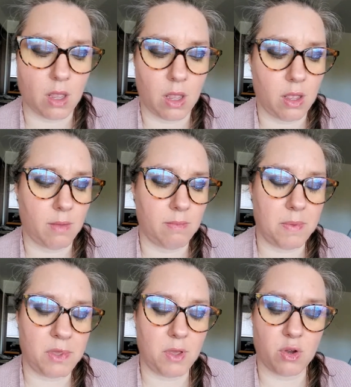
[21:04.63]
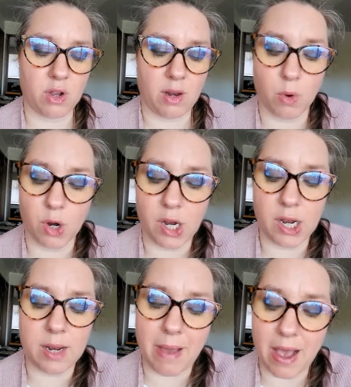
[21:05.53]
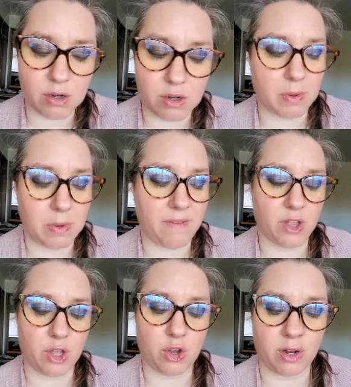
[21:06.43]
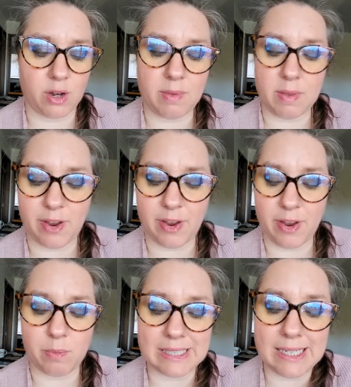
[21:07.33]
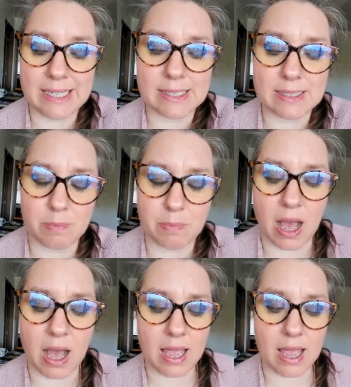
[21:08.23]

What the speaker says: Maybe you're going to be worried about, but I feel like you're going to be very pleased by.